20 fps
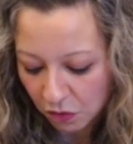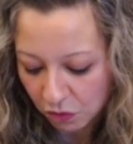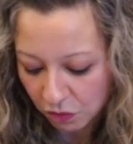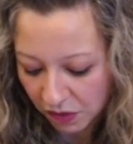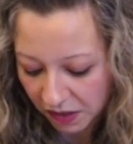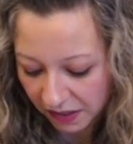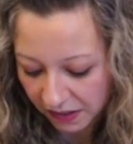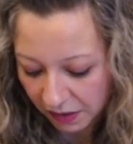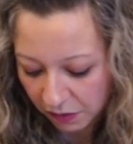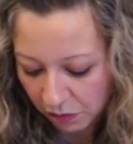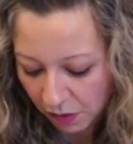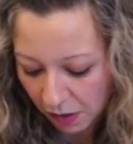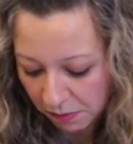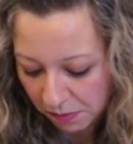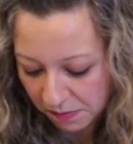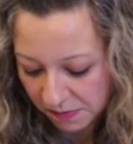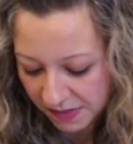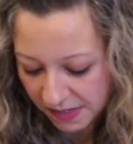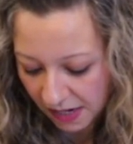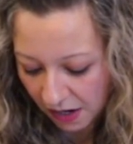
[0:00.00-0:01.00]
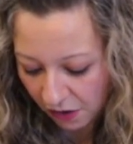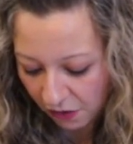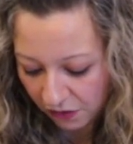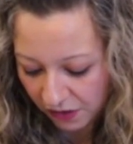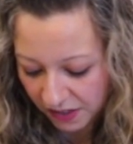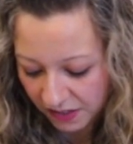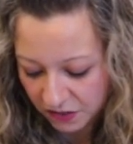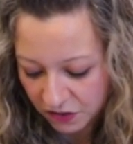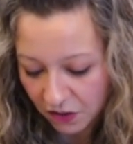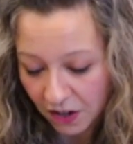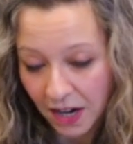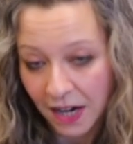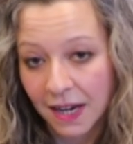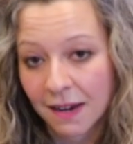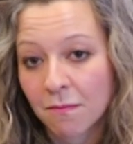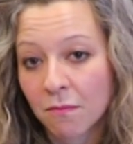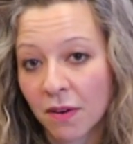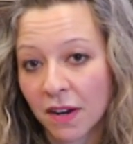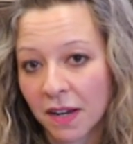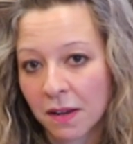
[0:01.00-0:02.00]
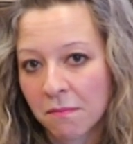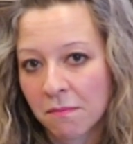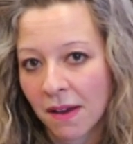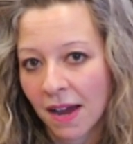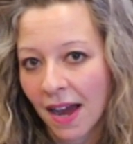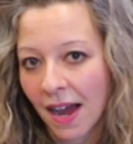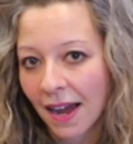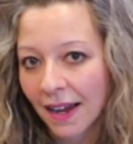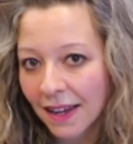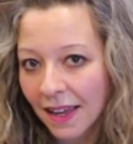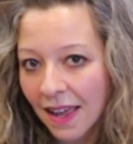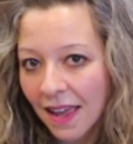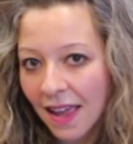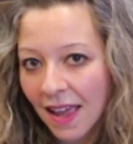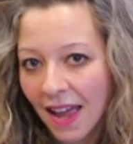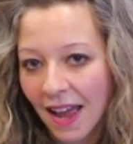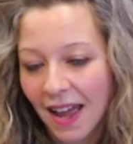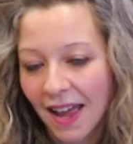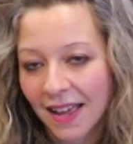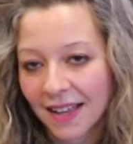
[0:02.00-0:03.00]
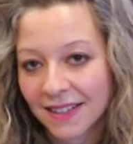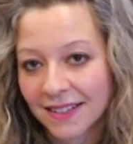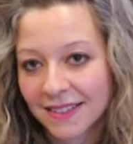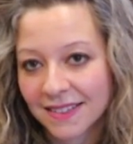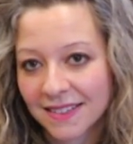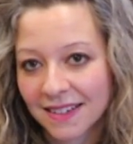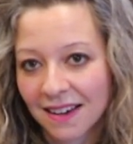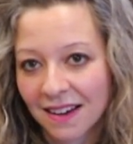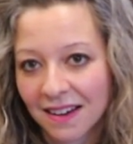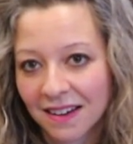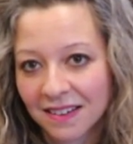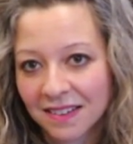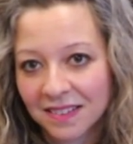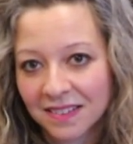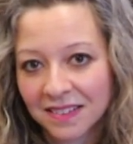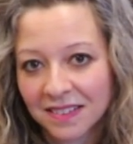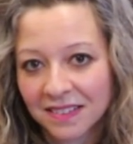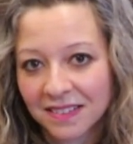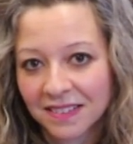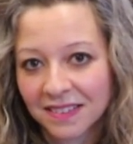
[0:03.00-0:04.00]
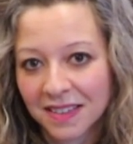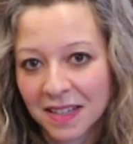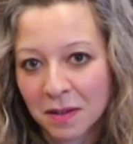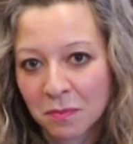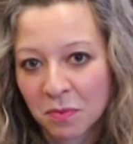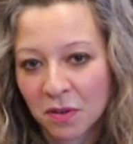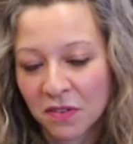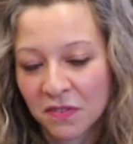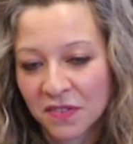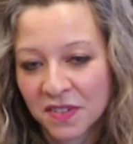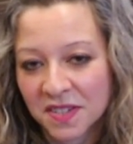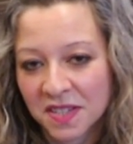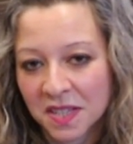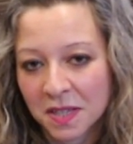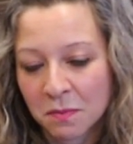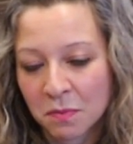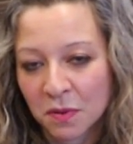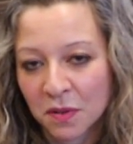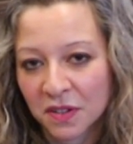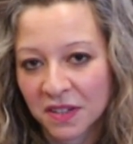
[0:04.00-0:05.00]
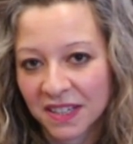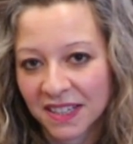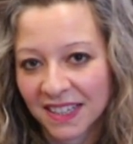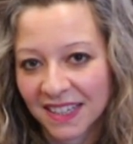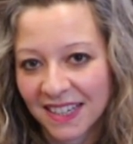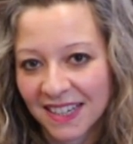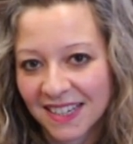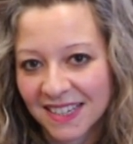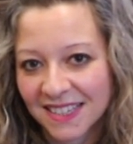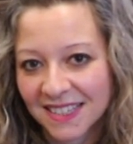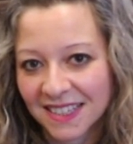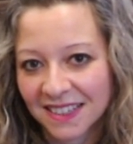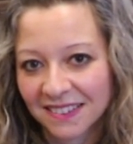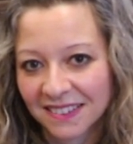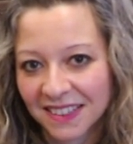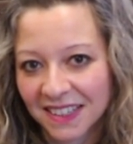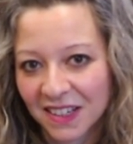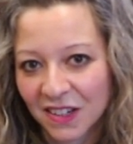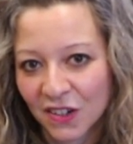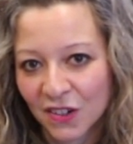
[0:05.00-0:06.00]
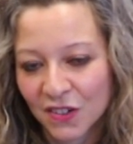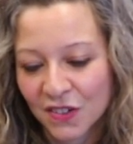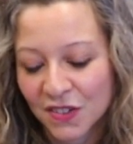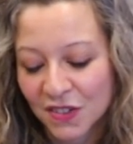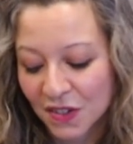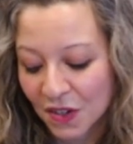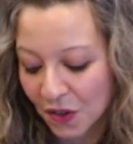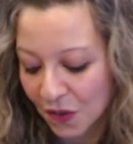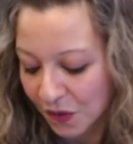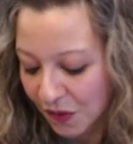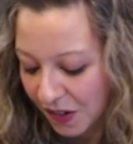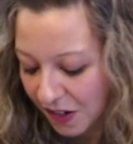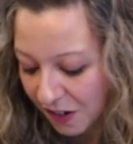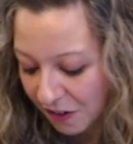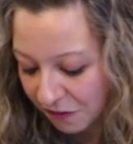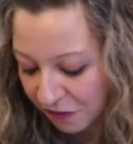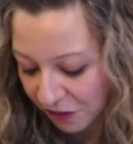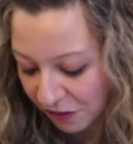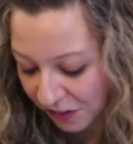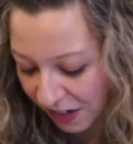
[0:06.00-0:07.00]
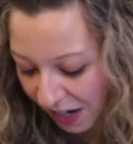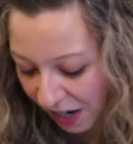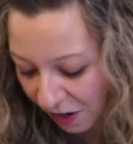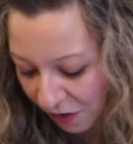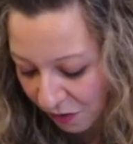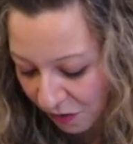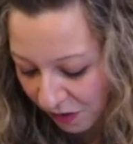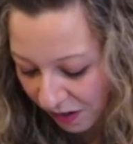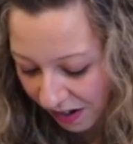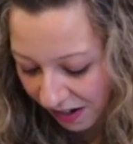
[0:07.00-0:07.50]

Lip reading: really rub him down and try and bring him back. And the proof is in the pudding, he's still here. So for now,